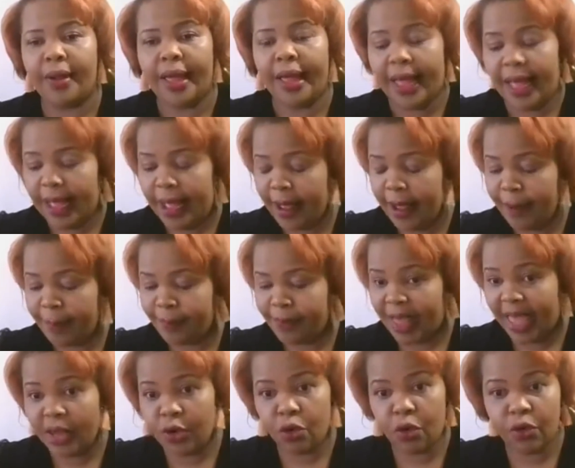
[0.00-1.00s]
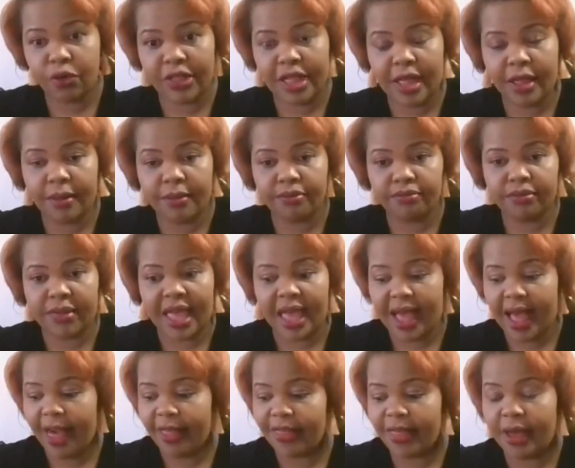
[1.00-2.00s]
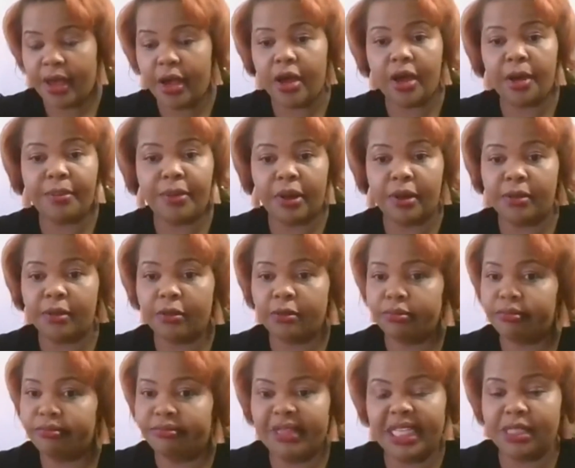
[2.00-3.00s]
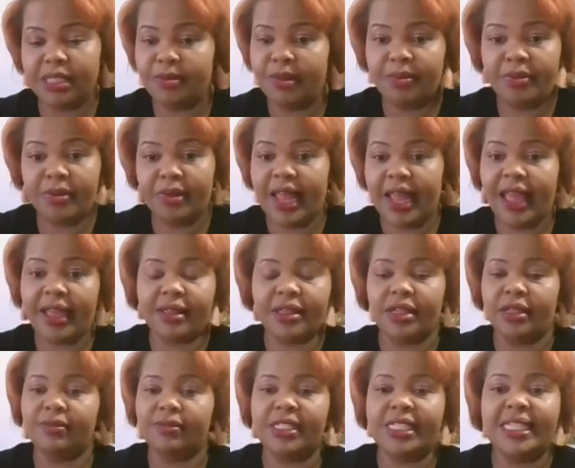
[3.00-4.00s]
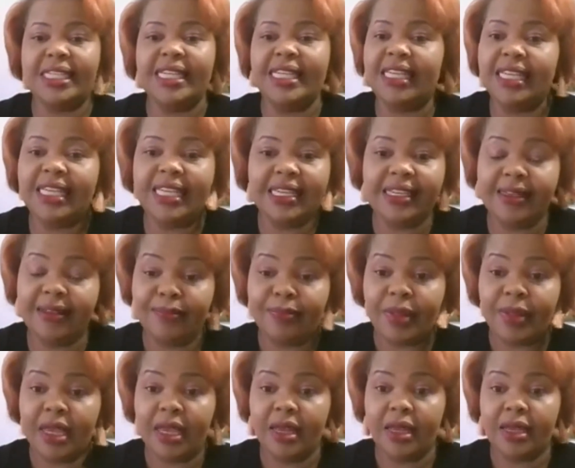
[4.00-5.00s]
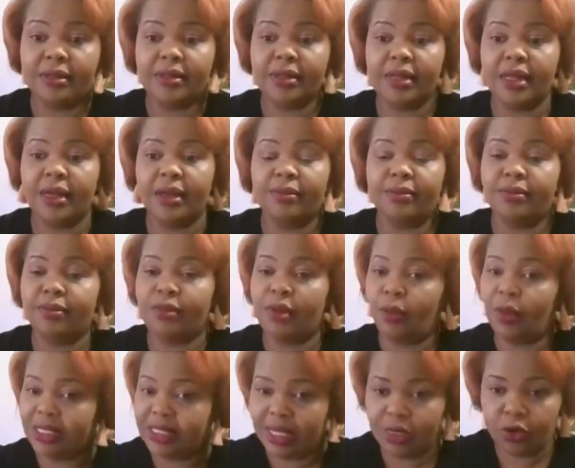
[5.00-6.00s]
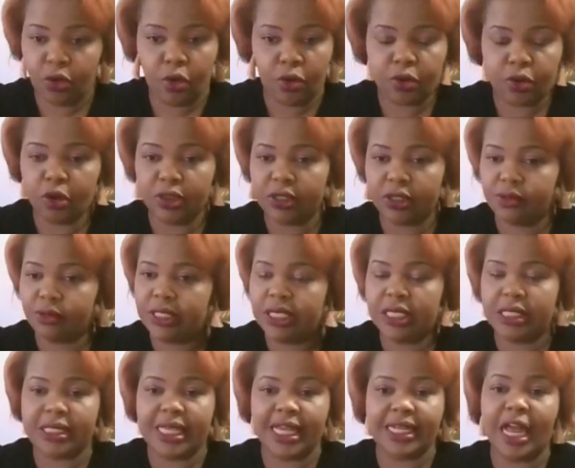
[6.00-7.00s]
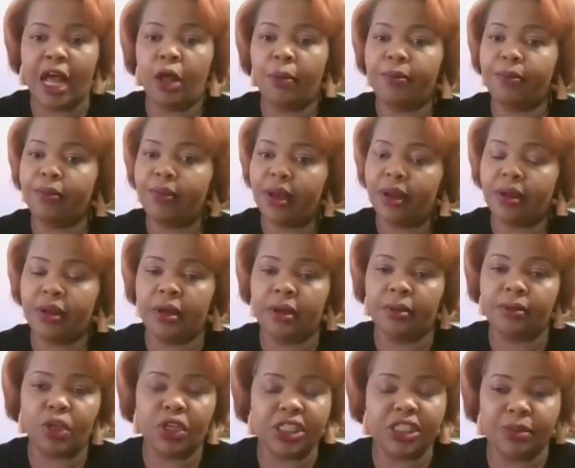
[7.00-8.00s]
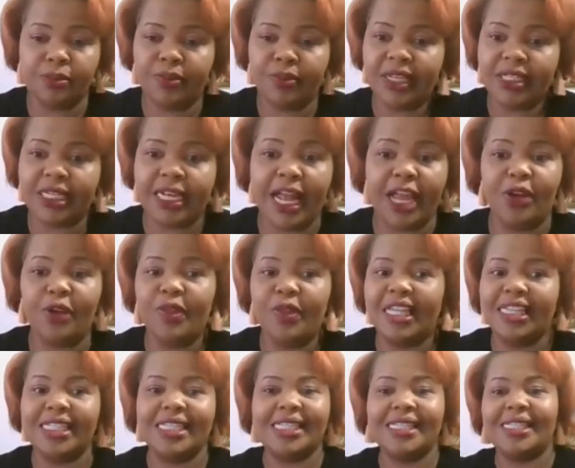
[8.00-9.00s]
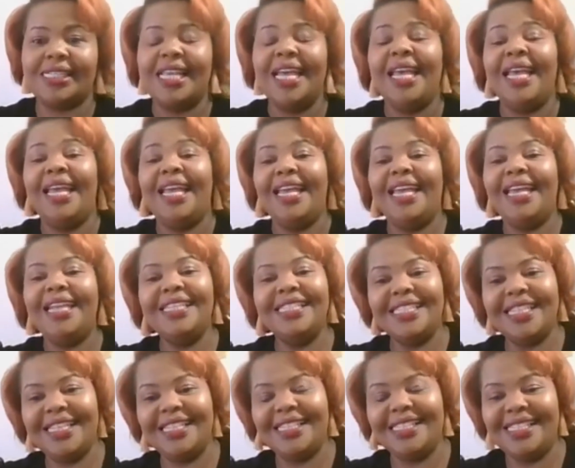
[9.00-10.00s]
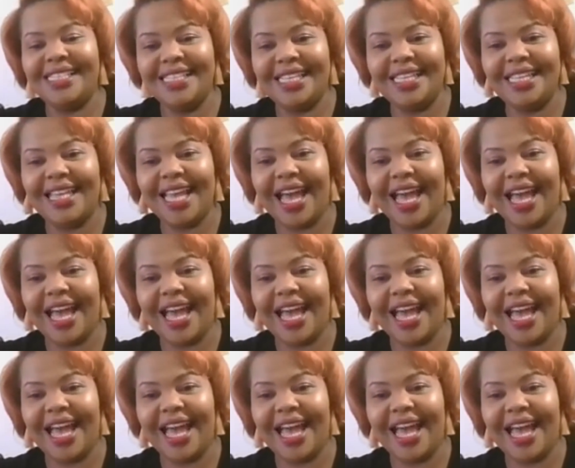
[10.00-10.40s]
I know there are other herbal means. People like tea, the ones that teas that help constipation. I know there's this Indian tea